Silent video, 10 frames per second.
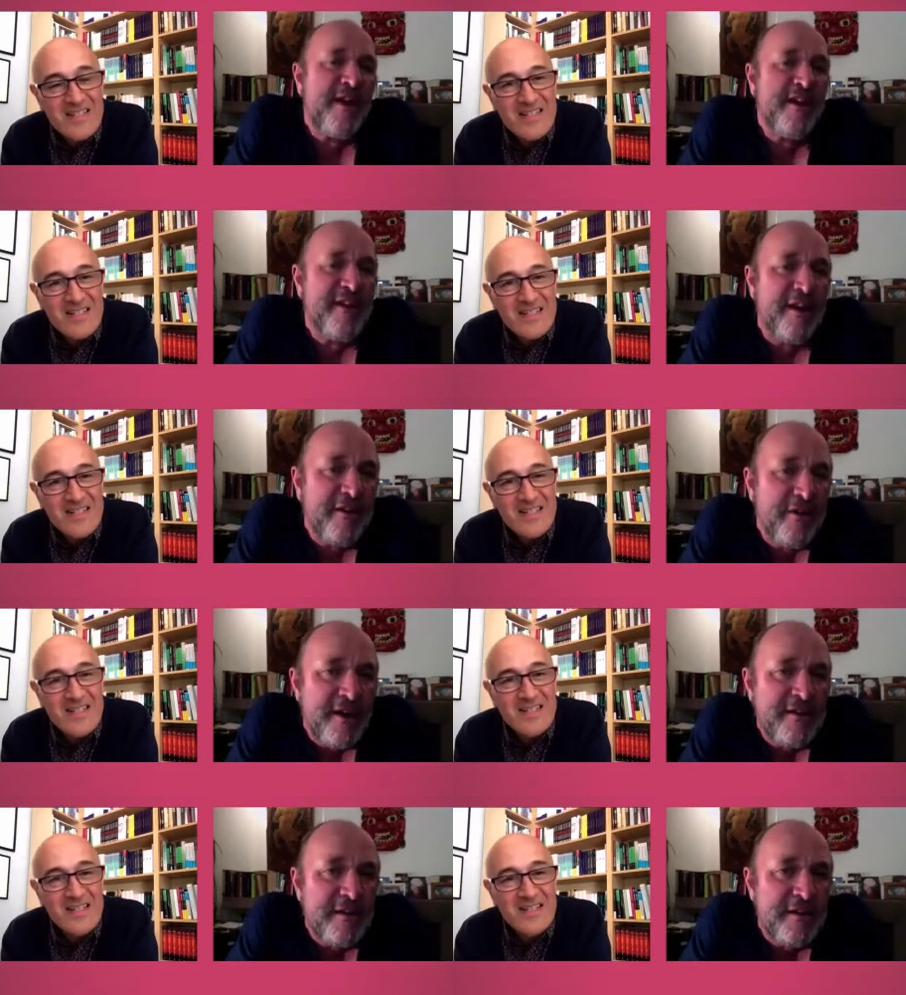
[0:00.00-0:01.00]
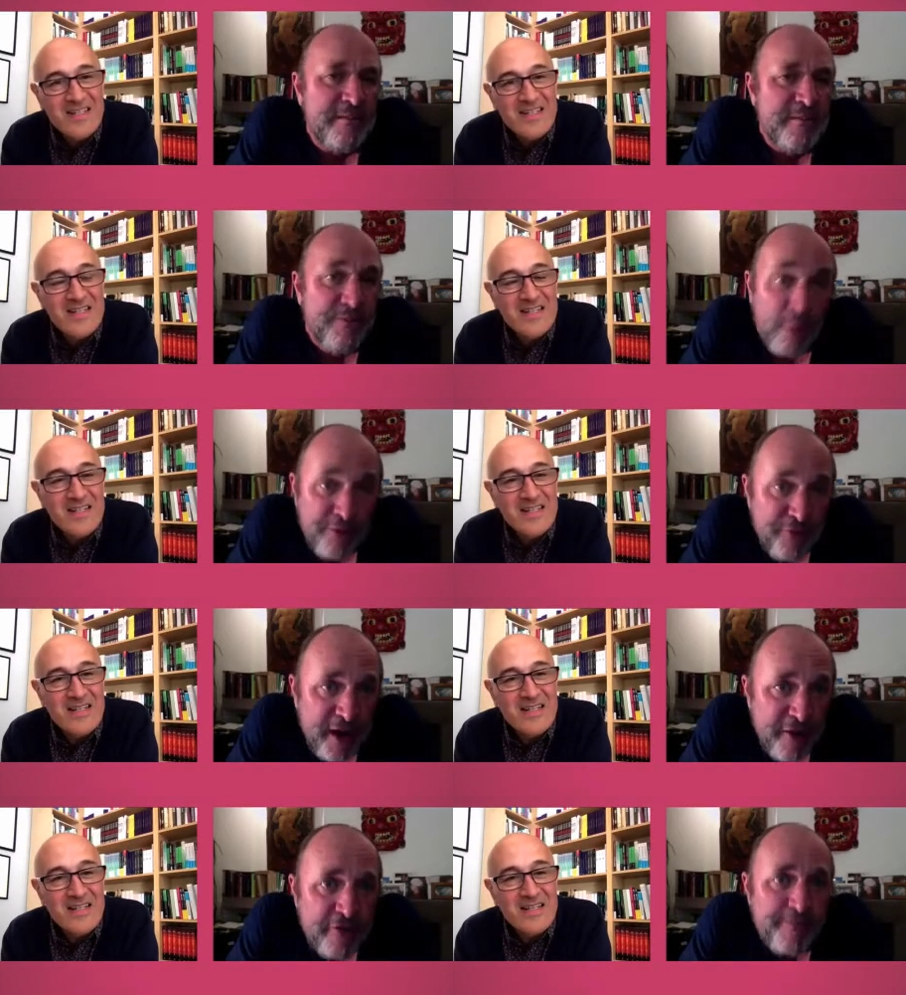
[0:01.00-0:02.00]
Speaker 1: of Alexander the Great in what
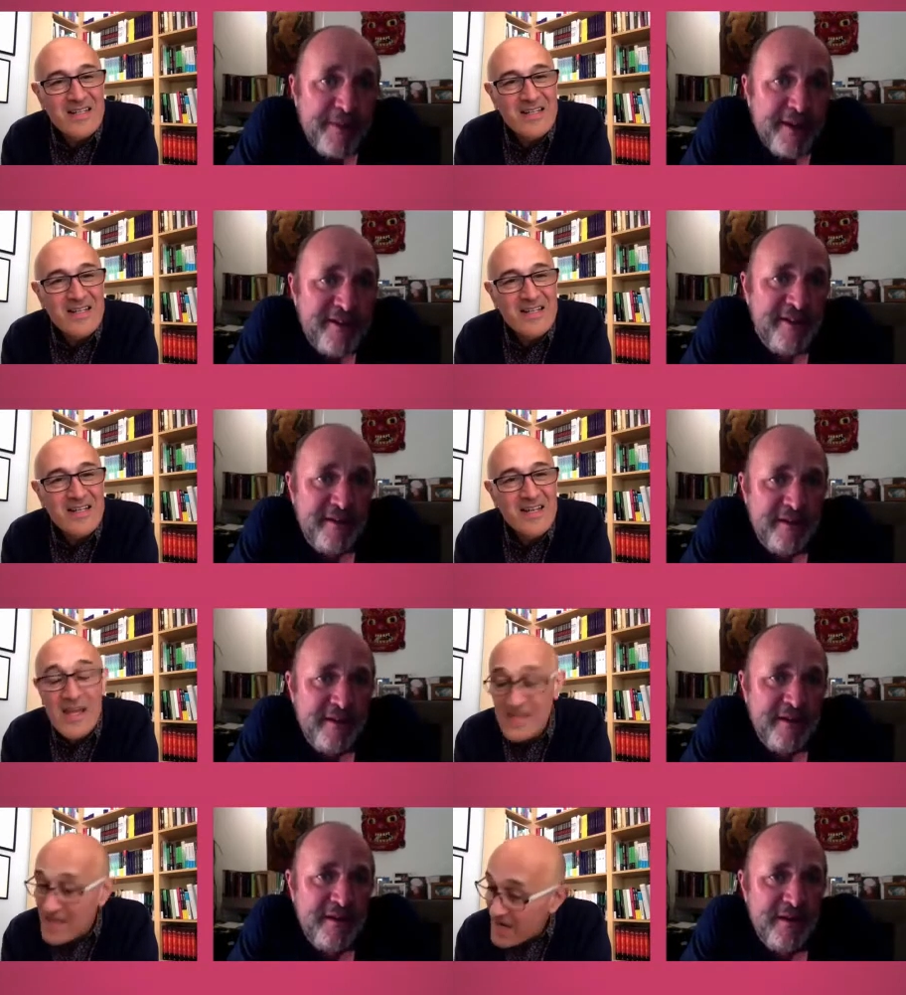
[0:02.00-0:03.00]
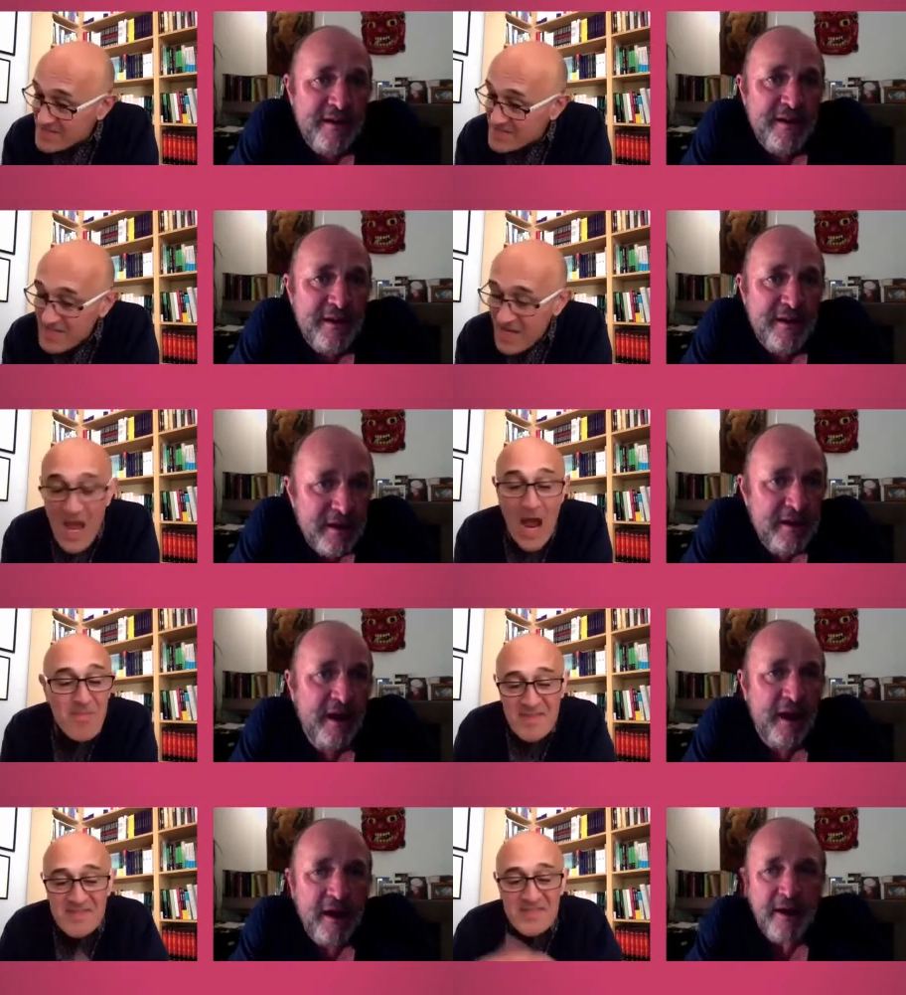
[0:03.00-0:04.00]
300 BC. Yes,
Speaker 2: yeah. I mean,
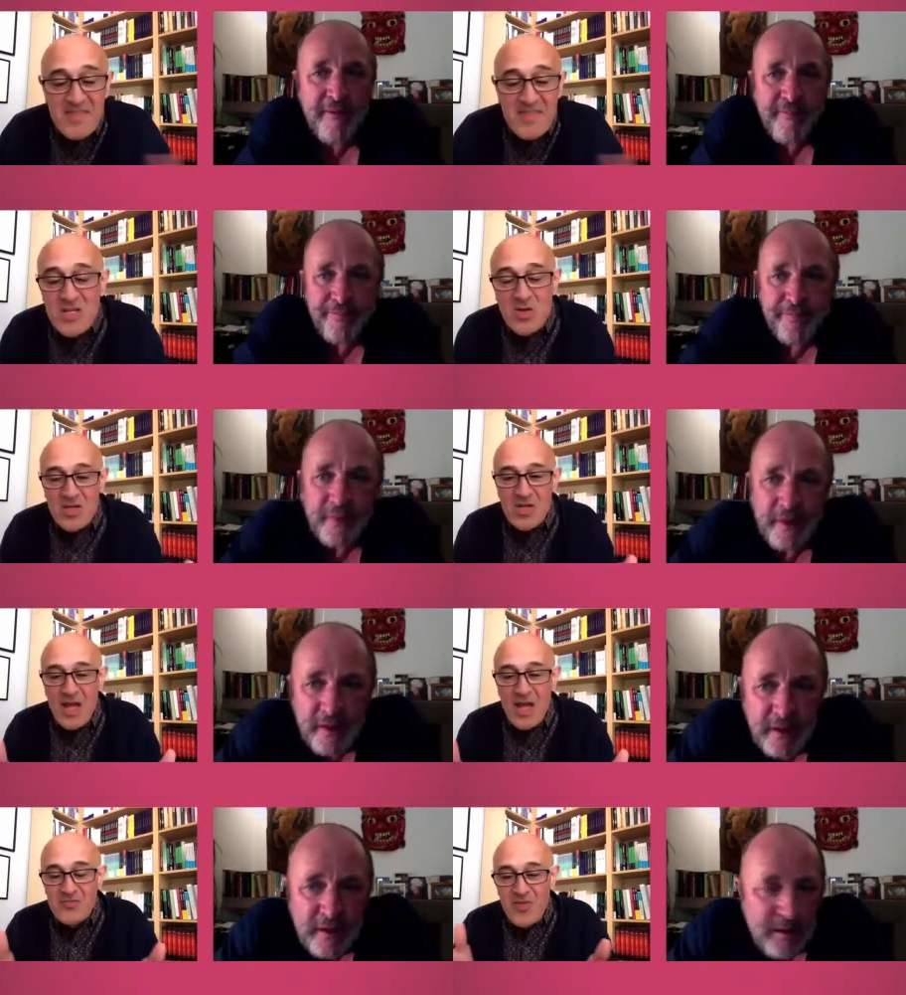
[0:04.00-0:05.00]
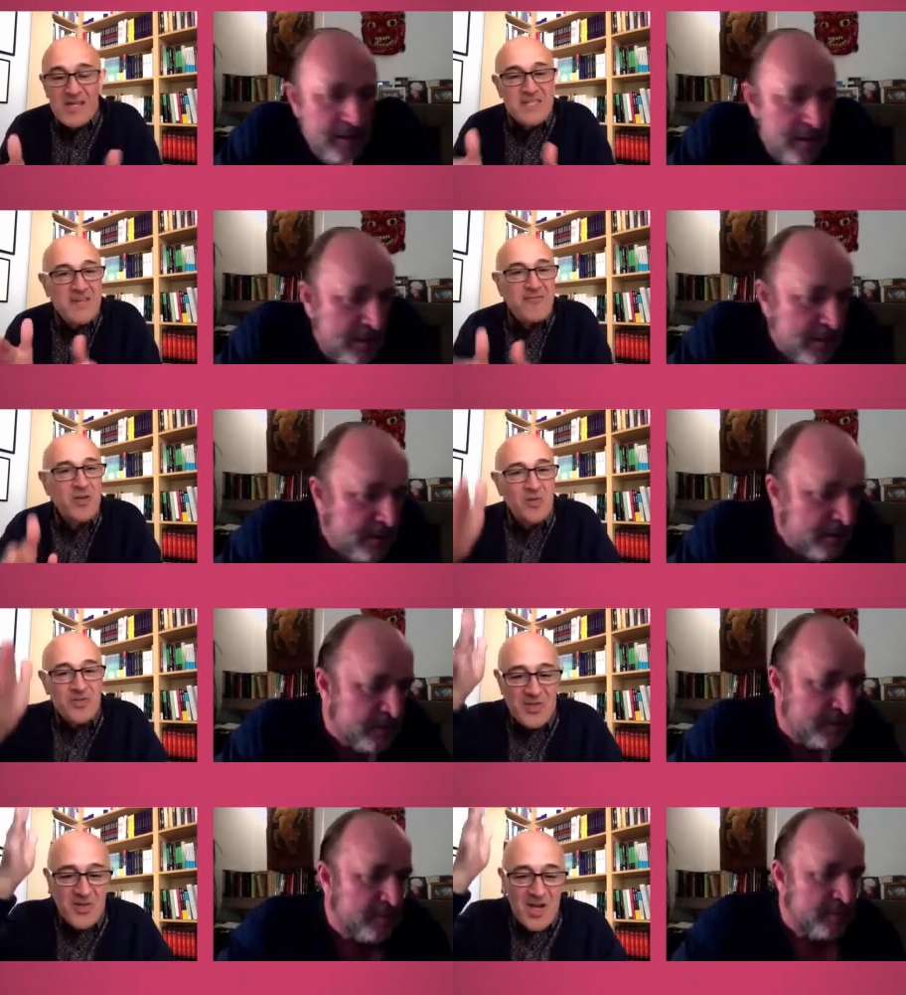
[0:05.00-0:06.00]
that's the thing. You, you, it's really difficult
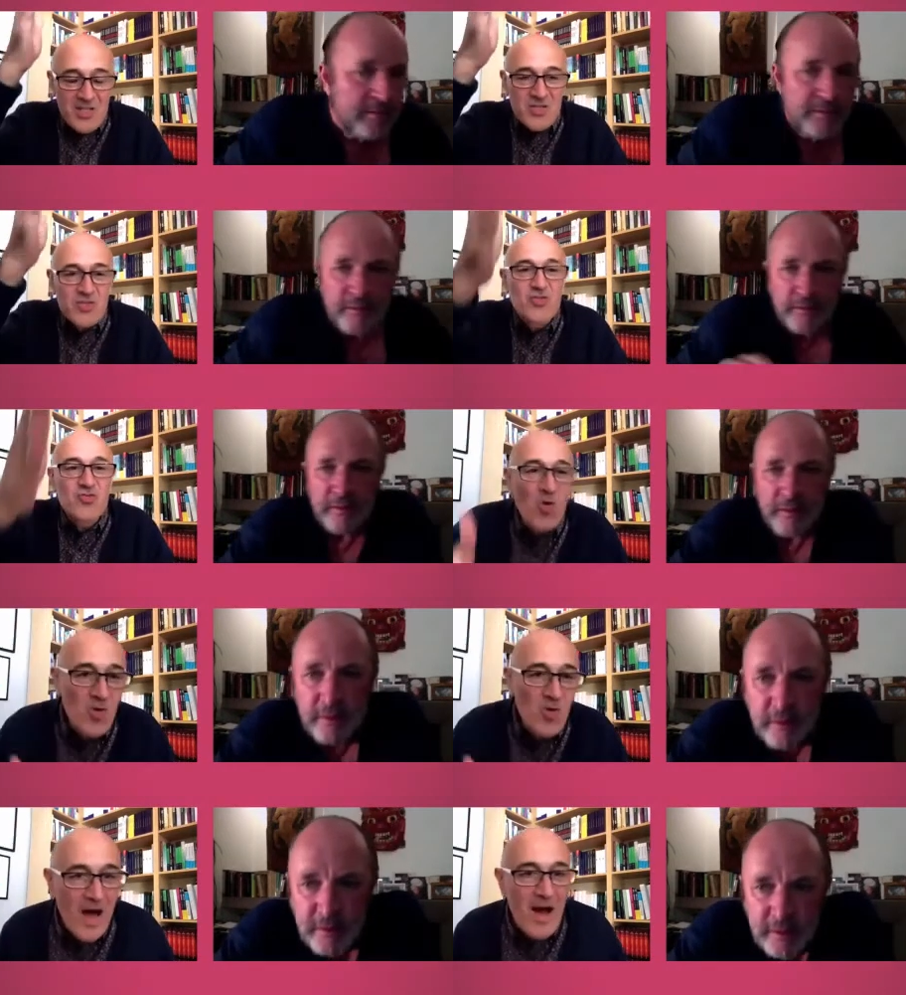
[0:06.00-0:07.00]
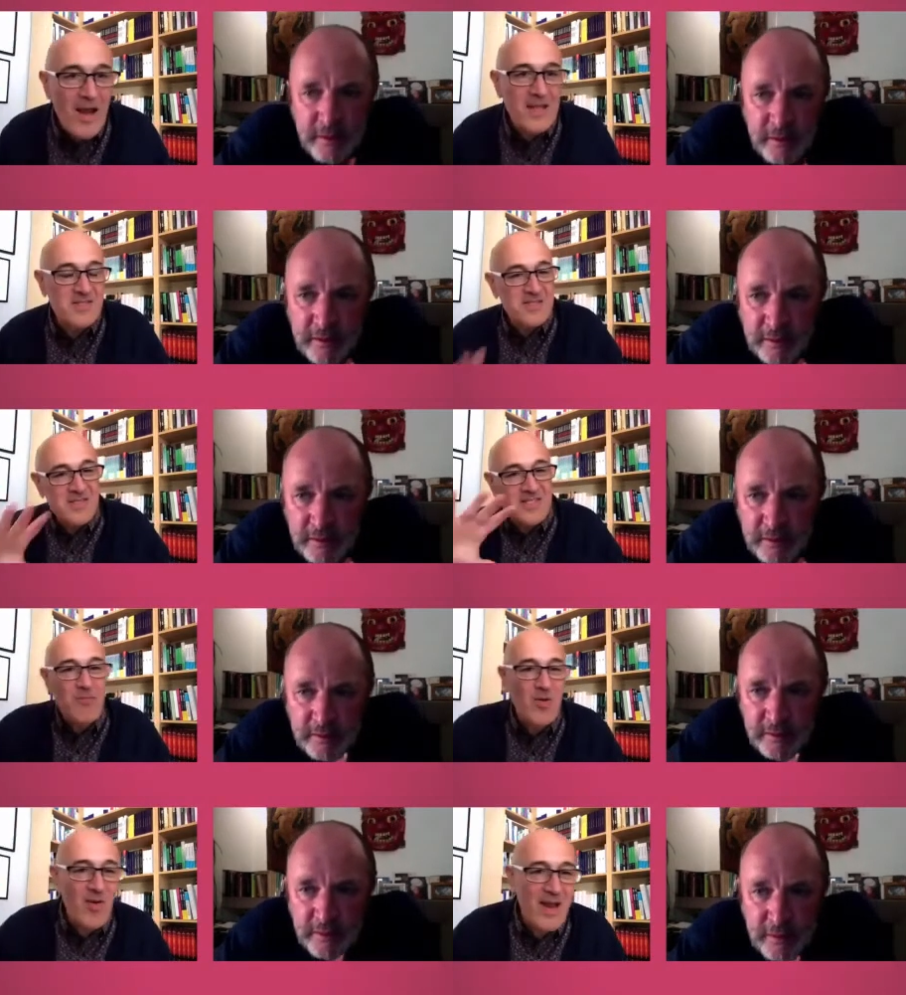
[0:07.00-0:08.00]
to to draw lines and
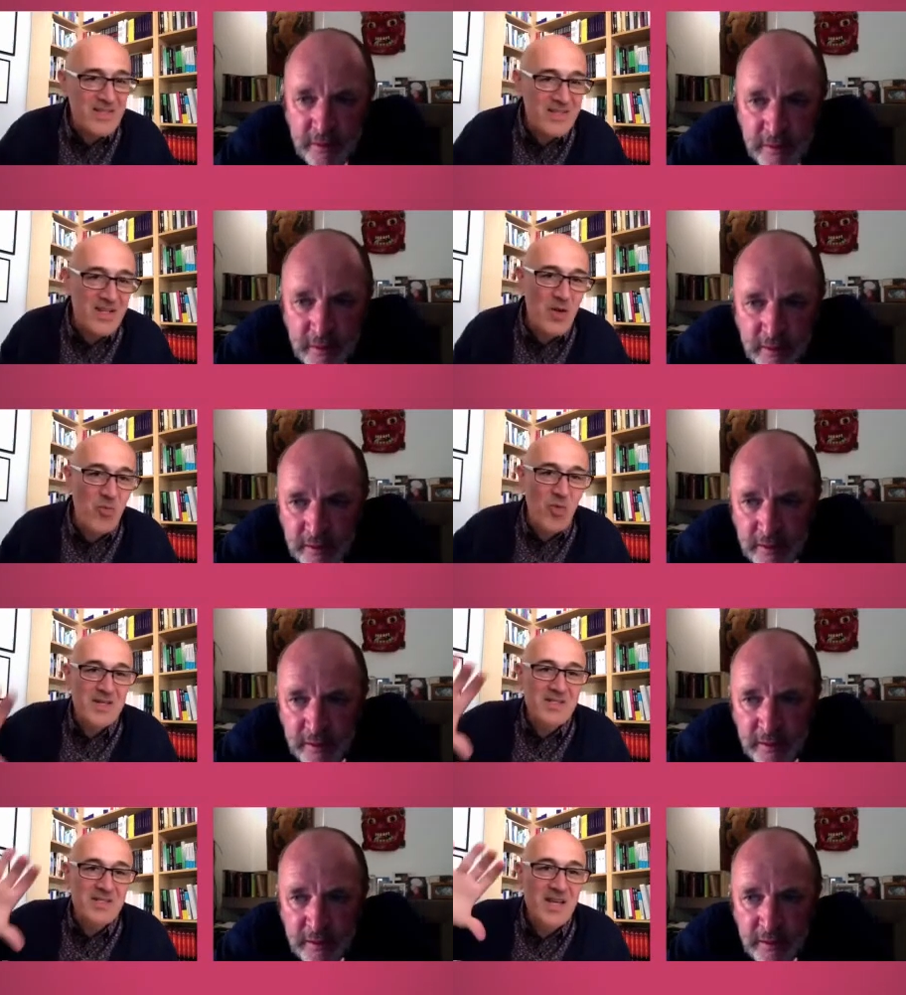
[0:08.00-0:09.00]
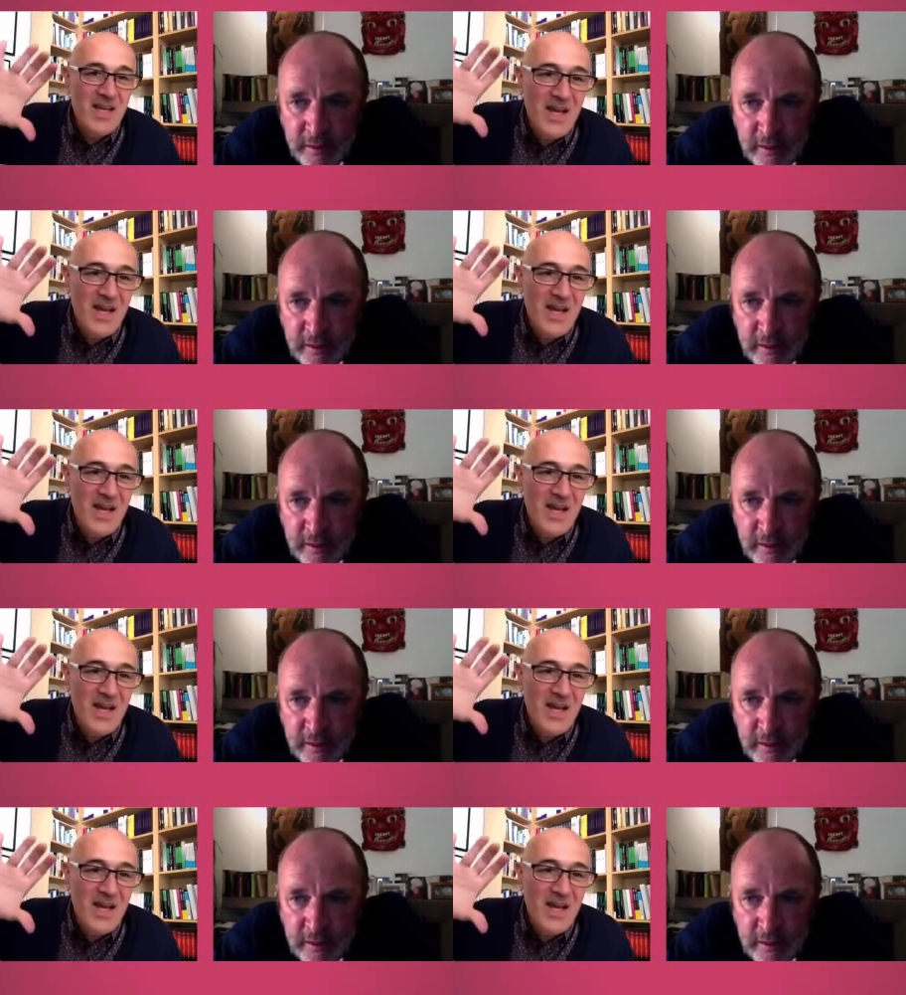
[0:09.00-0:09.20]
separate. You know, what is